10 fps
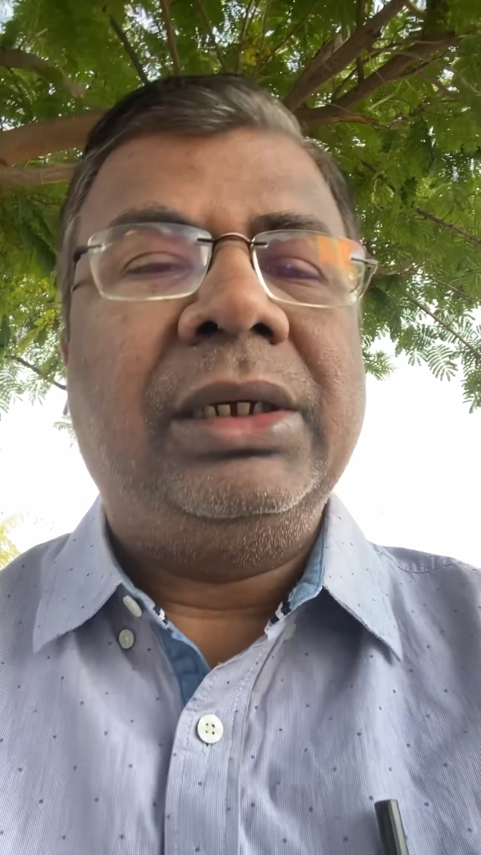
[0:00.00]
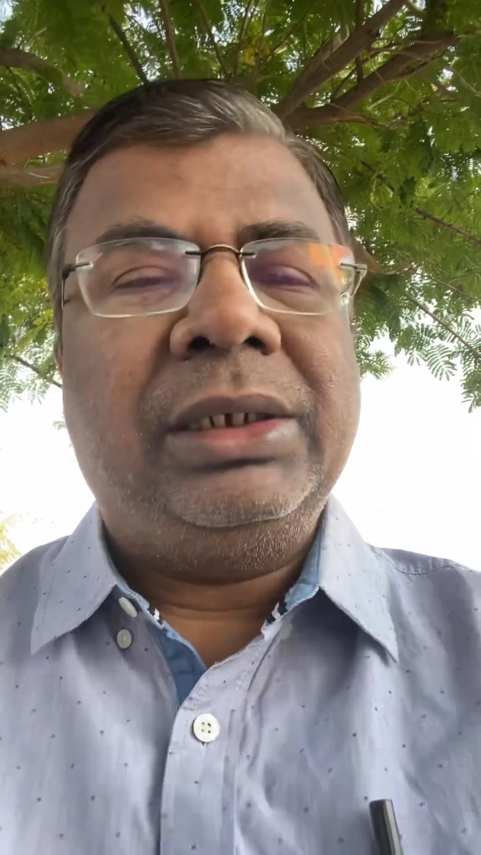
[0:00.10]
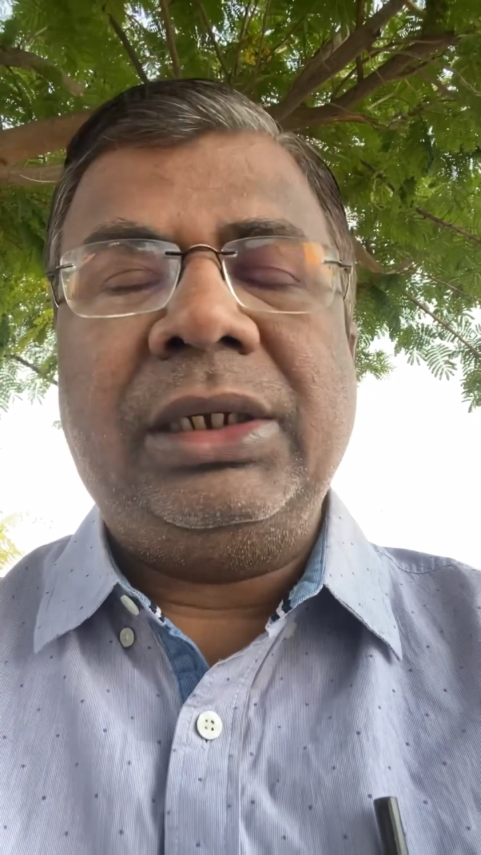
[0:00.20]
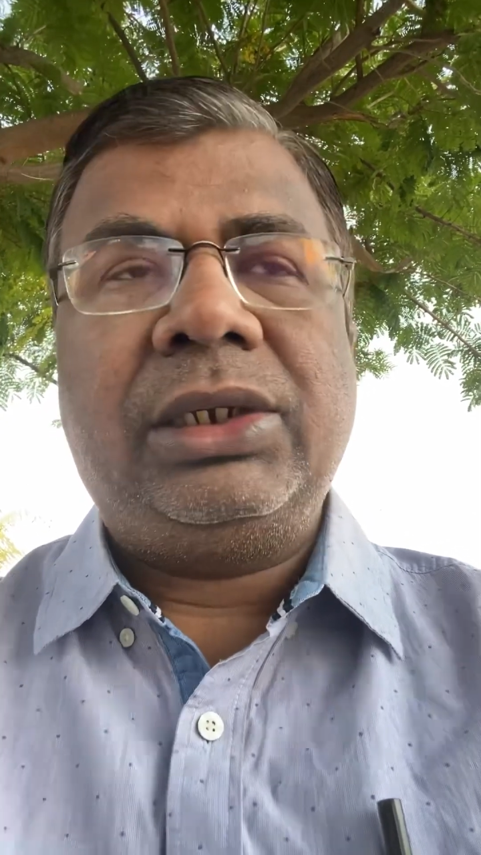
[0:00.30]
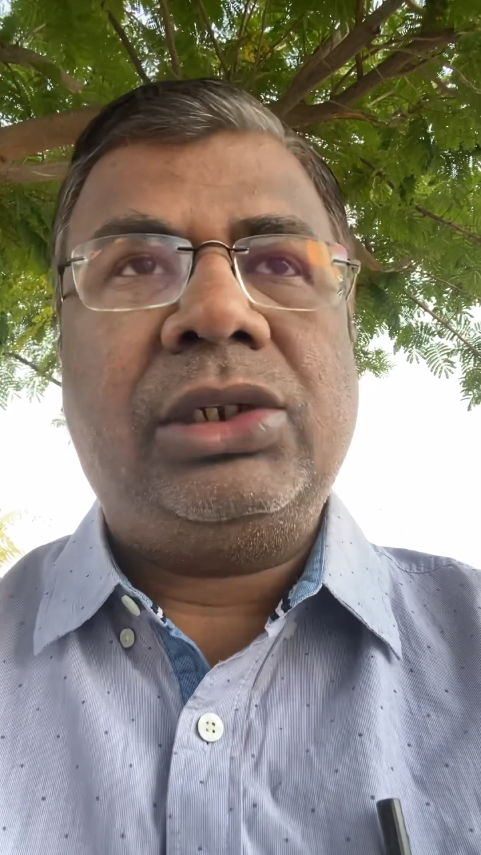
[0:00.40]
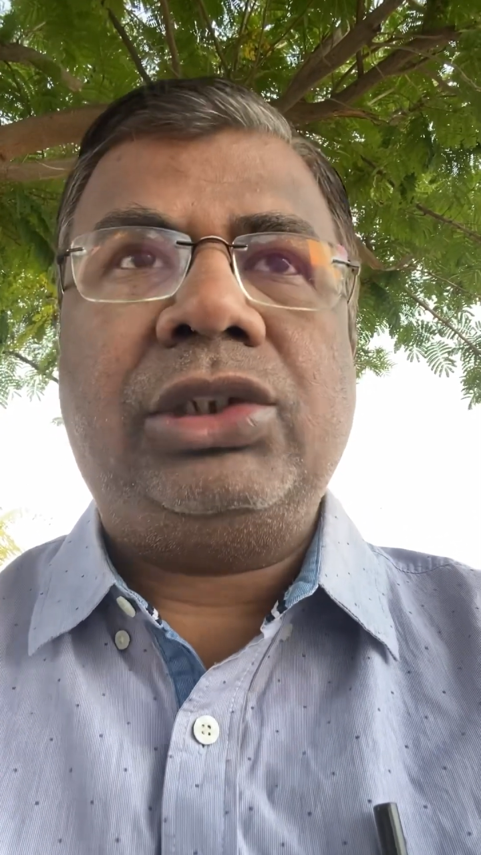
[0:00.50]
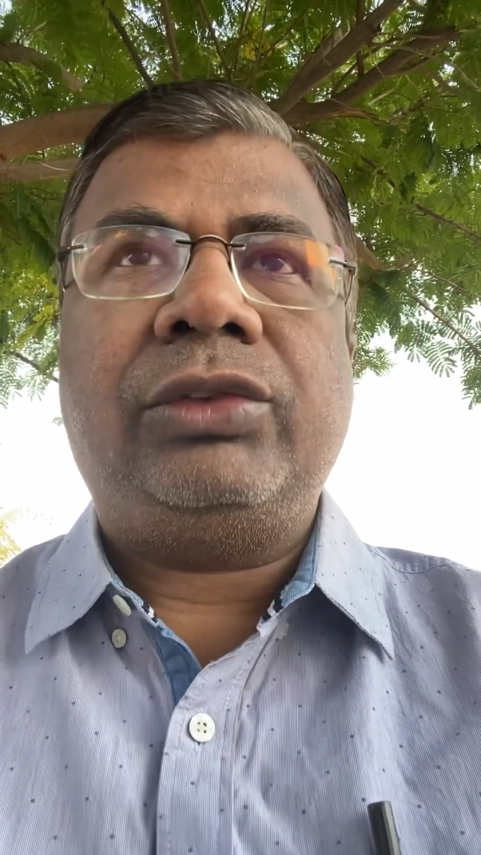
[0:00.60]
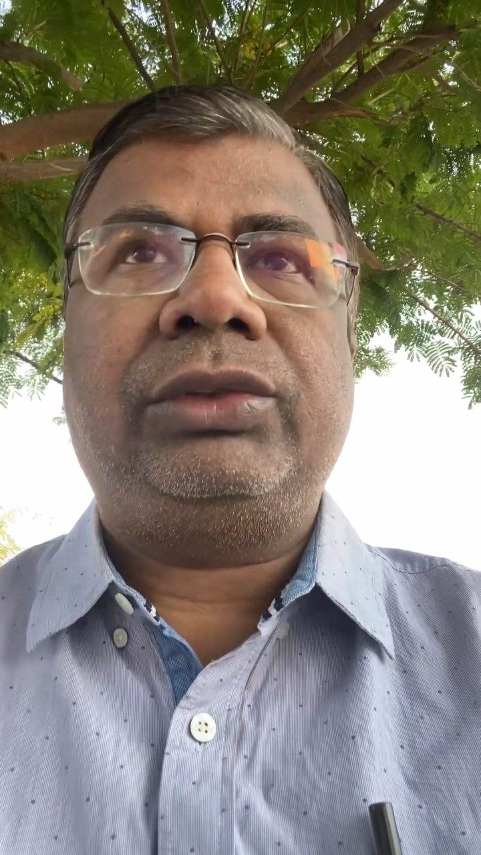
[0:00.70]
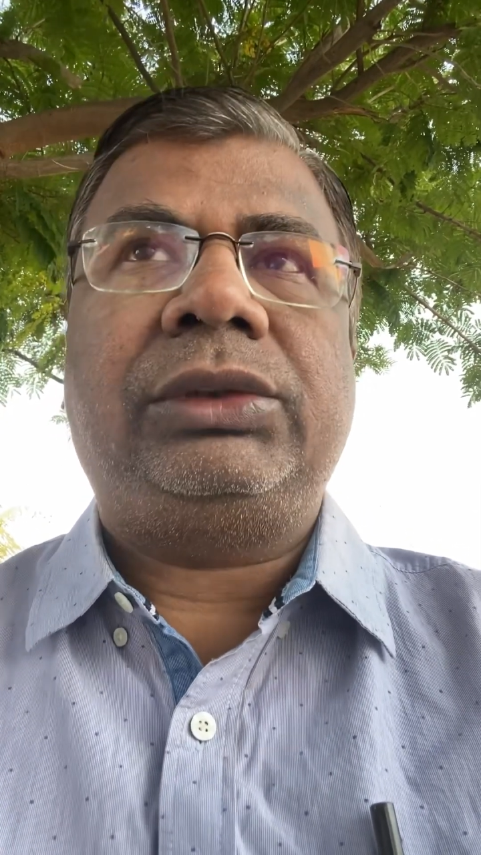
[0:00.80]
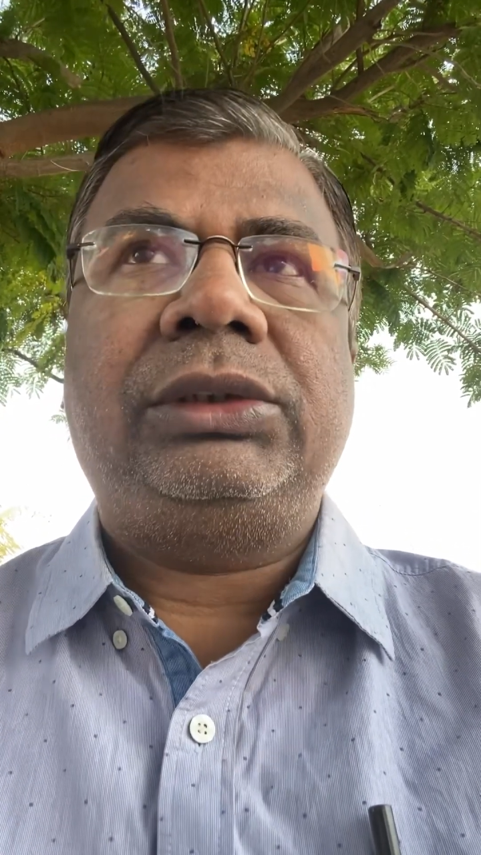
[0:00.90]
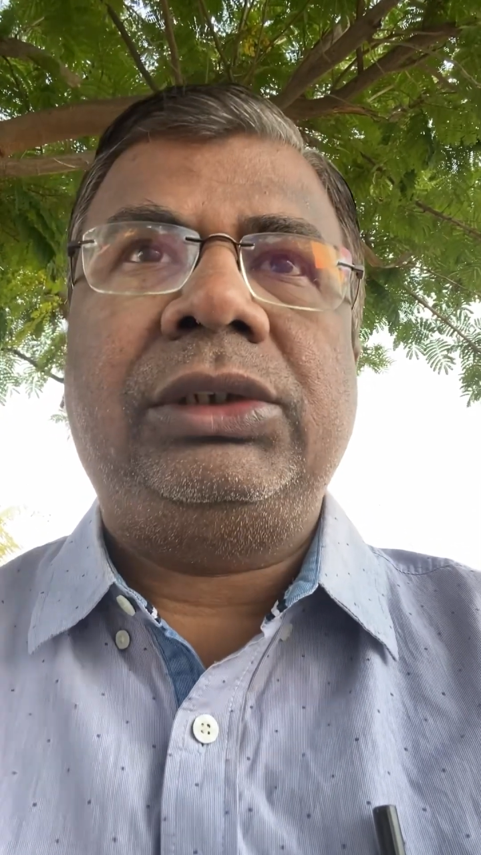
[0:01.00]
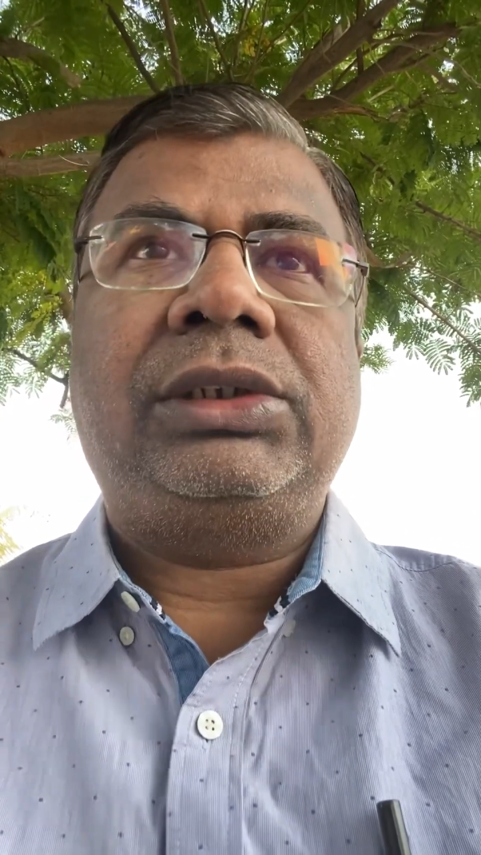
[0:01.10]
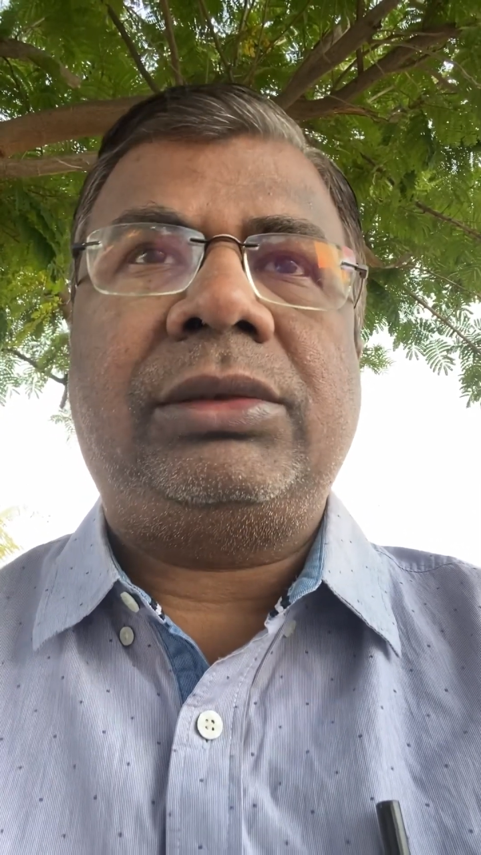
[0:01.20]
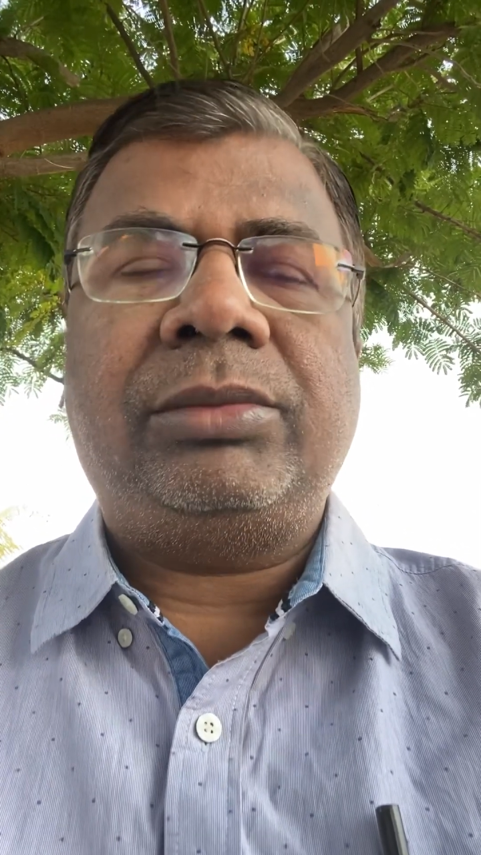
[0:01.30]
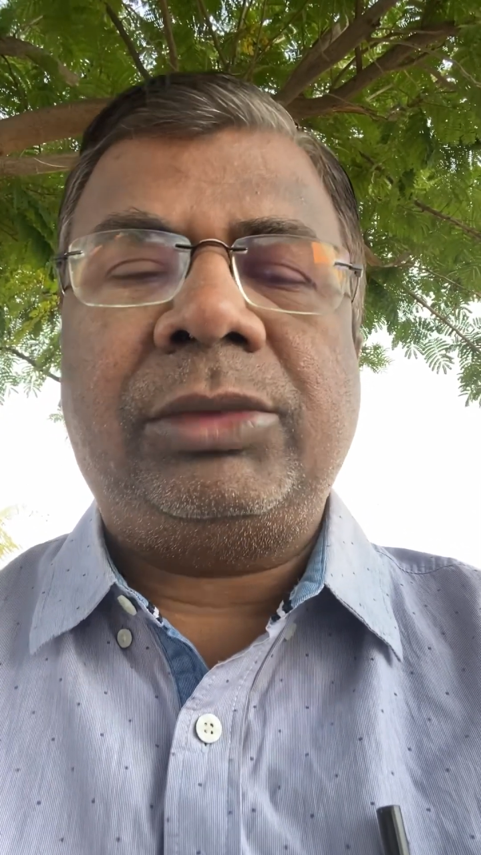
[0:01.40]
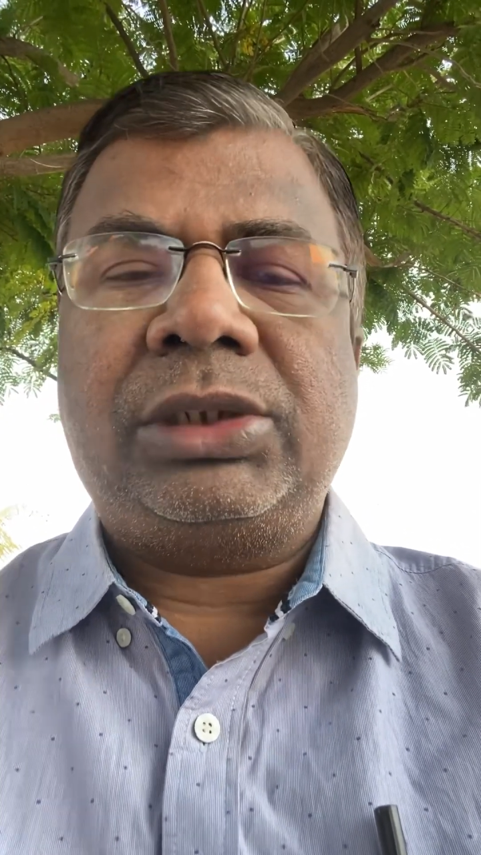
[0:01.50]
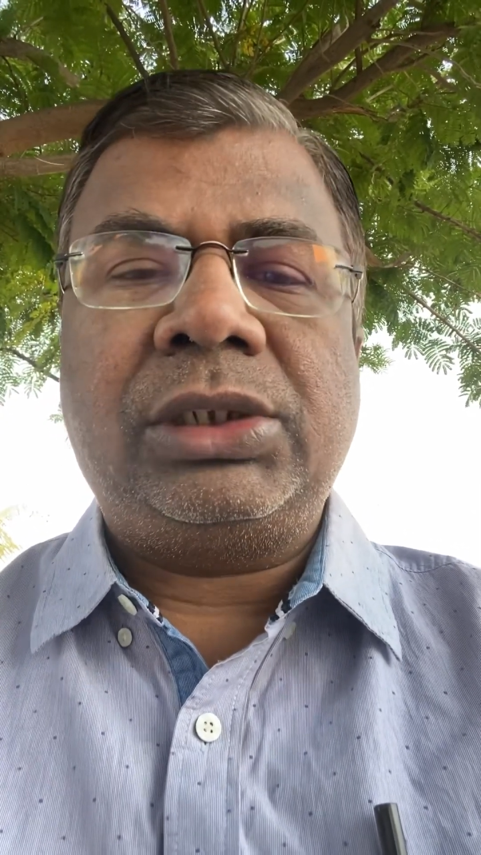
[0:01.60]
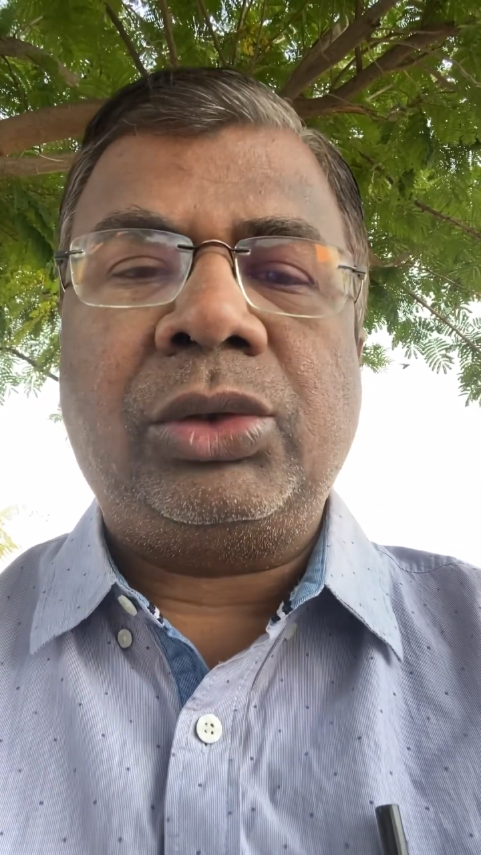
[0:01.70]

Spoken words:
Details of the muscles